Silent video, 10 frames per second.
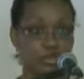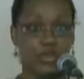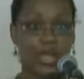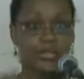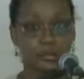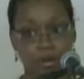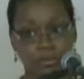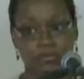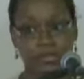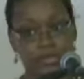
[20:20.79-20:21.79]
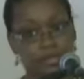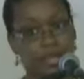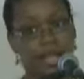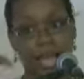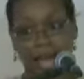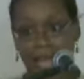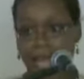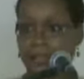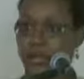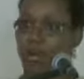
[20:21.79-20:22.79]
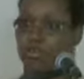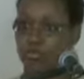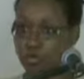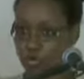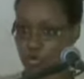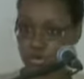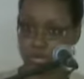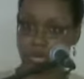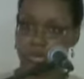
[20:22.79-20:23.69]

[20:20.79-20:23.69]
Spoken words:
So as moderator, I had control